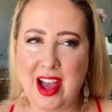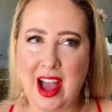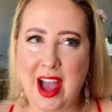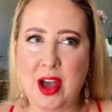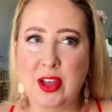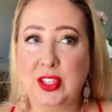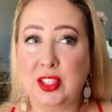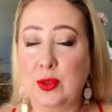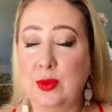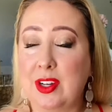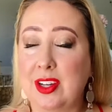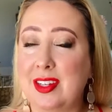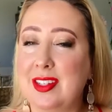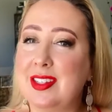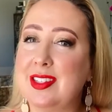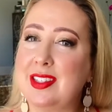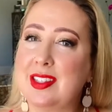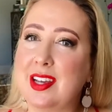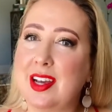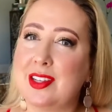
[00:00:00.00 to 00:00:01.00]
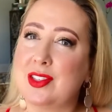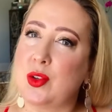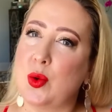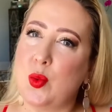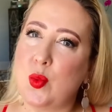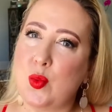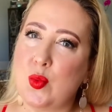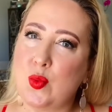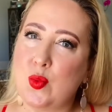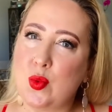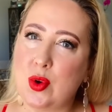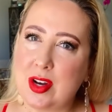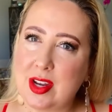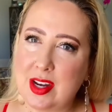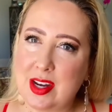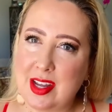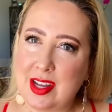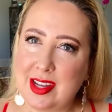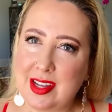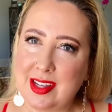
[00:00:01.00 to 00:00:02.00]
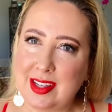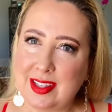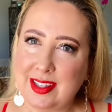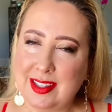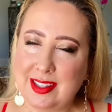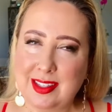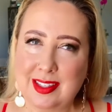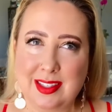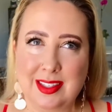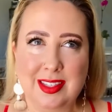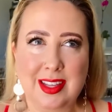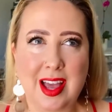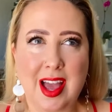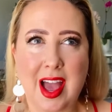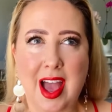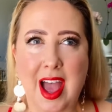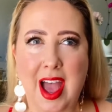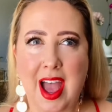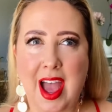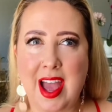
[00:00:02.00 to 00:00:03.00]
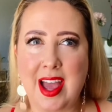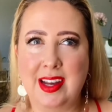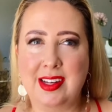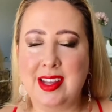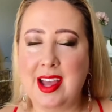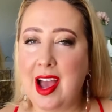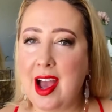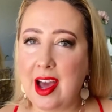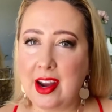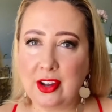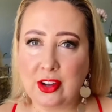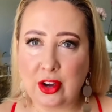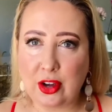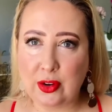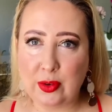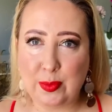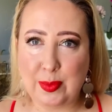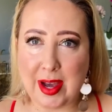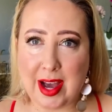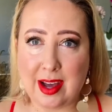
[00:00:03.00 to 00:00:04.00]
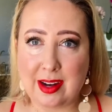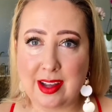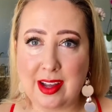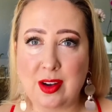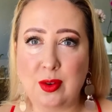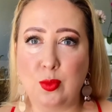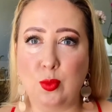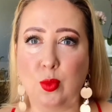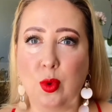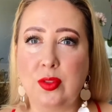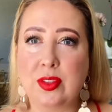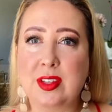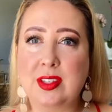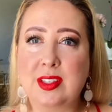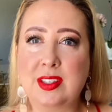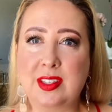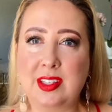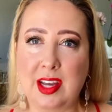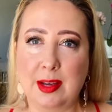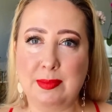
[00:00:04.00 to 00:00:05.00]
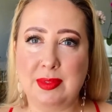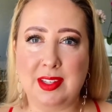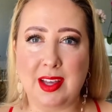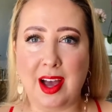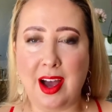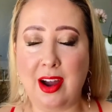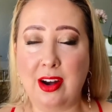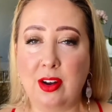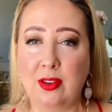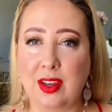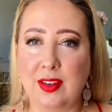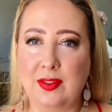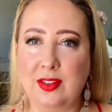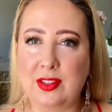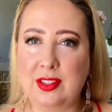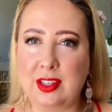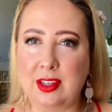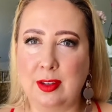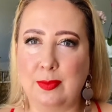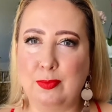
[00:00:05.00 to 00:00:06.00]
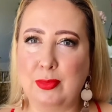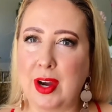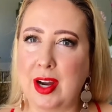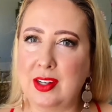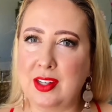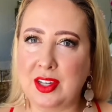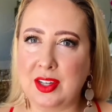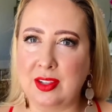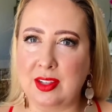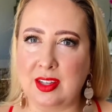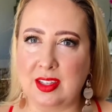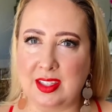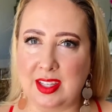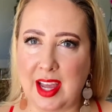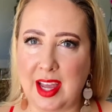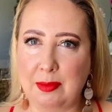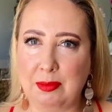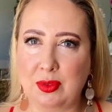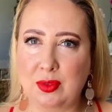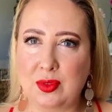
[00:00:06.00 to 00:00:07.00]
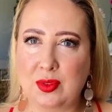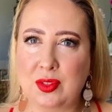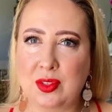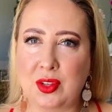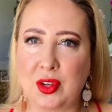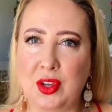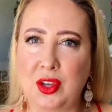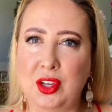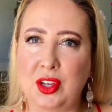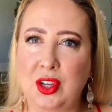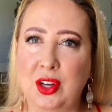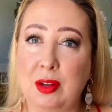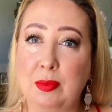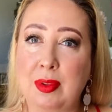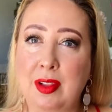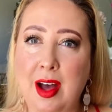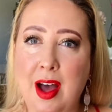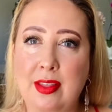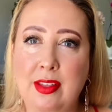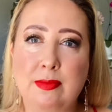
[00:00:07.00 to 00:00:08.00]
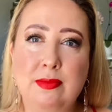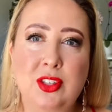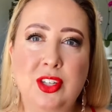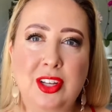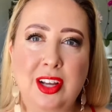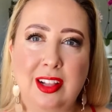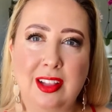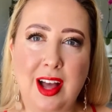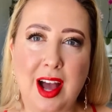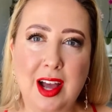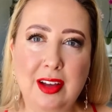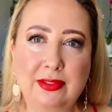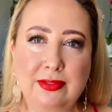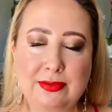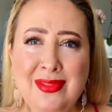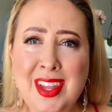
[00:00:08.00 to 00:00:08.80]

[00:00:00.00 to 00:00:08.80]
So we're going to discuss what it is and how to go about it and what the steps are, and I'll give you some practical examples so you can apply them to your life.